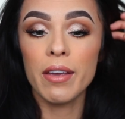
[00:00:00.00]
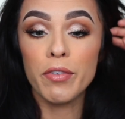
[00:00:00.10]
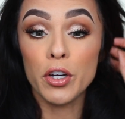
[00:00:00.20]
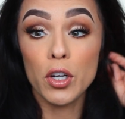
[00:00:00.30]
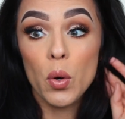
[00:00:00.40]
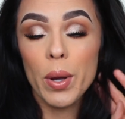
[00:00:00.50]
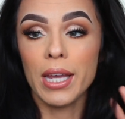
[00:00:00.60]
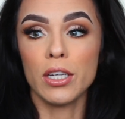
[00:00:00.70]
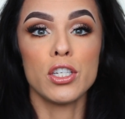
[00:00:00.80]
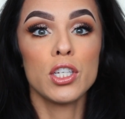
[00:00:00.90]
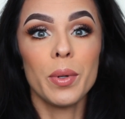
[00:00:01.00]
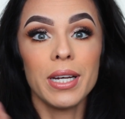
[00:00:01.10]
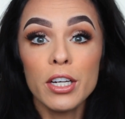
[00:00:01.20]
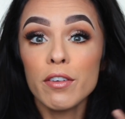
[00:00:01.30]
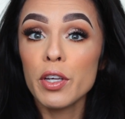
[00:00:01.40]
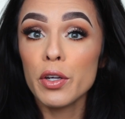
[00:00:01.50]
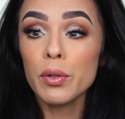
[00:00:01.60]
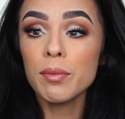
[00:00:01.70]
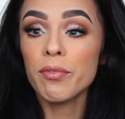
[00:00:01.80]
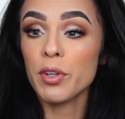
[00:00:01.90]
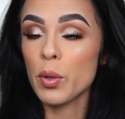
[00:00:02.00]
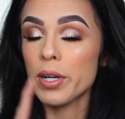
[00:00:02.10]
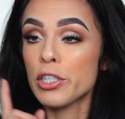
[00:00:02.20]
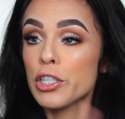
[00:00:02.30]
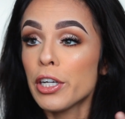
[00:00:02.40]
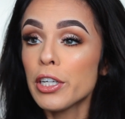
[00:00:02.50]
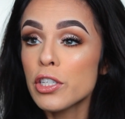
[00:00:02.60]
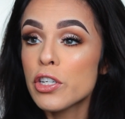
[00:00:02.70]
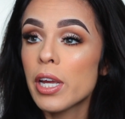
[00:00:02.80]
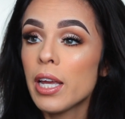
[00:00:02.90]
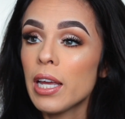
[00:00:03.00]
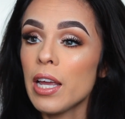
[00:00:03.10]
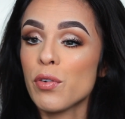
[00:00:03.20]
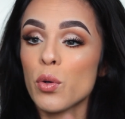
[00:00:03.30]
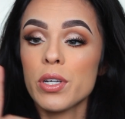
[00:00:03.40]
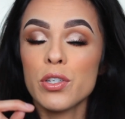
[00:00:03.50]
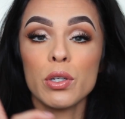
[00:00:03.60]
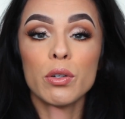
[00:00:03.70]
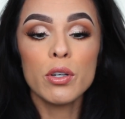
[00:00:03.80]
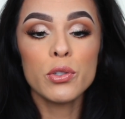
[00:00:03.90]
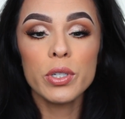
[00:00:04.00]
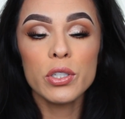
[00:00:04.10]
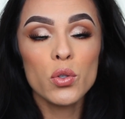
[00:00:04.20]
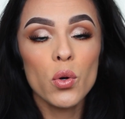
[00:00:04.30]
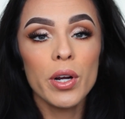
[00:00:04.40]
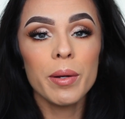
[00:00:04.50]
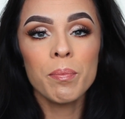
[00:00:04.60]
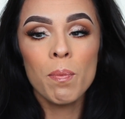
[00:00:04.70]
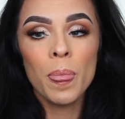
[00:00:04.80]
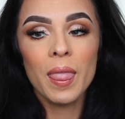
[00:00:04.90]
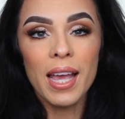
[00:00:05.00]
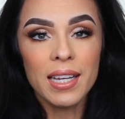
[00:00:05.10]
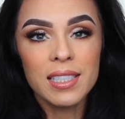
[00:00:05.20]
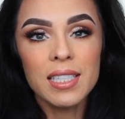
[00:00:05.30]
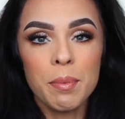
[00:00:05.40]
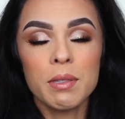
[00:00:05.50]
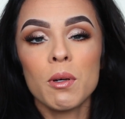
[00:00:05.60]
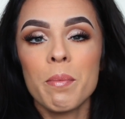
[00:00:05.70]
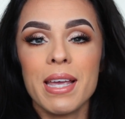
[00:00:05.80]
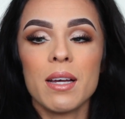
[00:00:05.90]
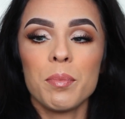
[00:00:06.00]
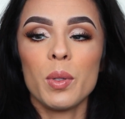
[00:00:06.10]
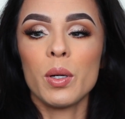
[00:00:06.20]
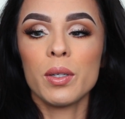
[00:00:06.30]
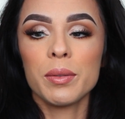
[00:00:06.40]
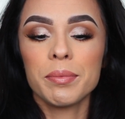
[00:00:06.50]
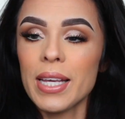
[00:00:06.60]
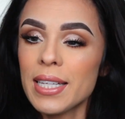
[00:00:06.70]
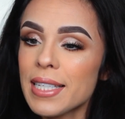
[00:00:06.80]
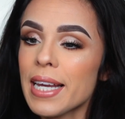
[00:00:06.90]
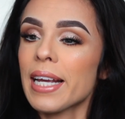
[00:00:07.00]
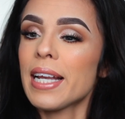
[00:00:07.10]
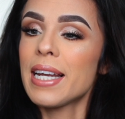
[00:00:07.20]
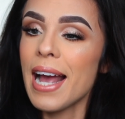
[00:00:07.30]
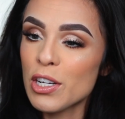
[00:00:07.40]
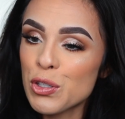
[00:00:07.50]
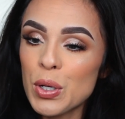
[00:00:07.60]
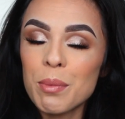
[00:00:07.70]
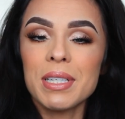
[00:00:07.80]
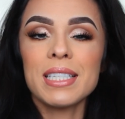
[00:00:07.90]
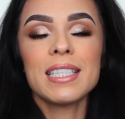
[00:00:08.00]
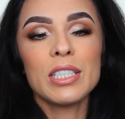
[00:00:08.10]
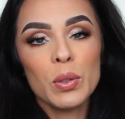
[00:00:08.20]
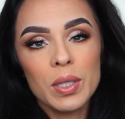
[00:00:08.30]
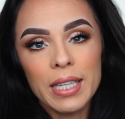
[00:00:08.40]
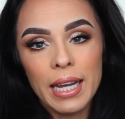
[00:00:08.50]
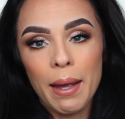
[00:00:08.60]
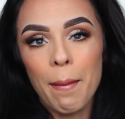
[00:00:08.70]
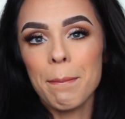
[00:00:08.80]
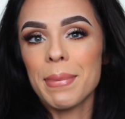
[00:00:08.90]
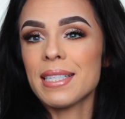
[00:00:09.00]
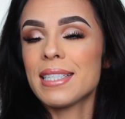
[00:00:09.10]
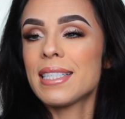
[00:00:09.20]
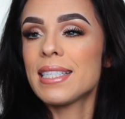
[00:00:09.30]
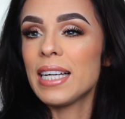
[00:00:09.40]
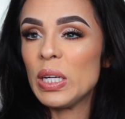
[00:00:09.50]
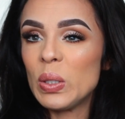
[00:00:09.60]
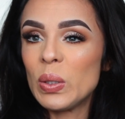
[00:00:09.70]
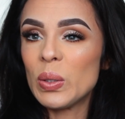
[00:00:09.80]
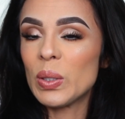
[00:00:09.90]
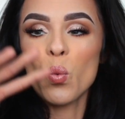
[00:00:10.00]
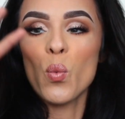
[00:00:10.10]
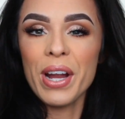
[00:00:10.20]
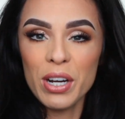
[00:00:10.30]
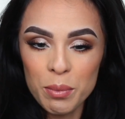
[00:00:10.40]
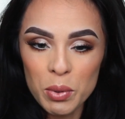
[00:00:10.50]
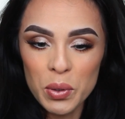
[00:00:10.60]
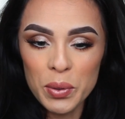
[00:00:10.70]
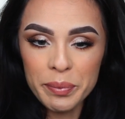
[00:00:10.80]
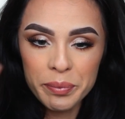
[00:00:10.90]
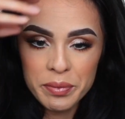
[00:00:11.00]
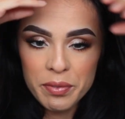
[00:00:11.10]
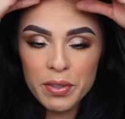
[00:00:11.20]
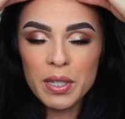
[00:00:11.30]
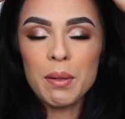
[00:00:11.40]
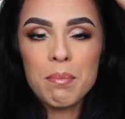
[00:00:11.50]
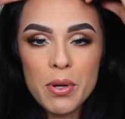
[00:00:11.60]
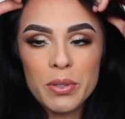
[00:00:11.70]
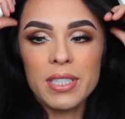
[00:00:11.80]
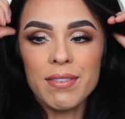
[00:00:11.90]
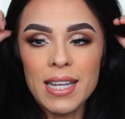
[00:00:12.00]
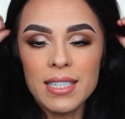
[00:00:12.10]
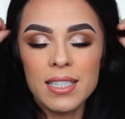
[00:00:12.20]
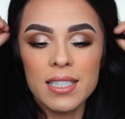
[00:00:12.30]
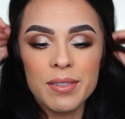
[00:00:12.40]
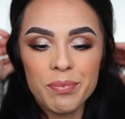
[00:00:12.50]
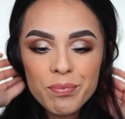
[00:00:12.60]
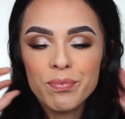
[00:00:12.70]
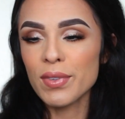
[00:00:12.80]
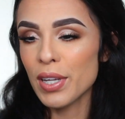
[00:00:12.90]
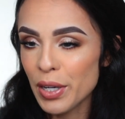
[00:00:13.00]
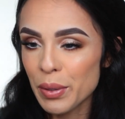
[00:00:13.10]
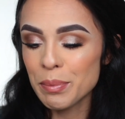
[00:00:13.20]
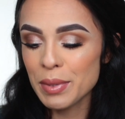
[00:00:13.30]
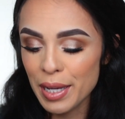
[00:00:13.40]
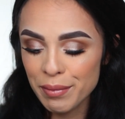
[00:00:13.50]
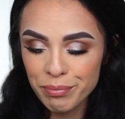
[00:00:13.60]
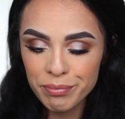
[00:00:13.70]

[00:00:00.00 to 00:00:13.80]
If you're going to an interview, if you're going to church, if you're going to the grocery store, acceptable makeup look. It's like natural but still glam, but still wearable for most events. You know what I'm saying?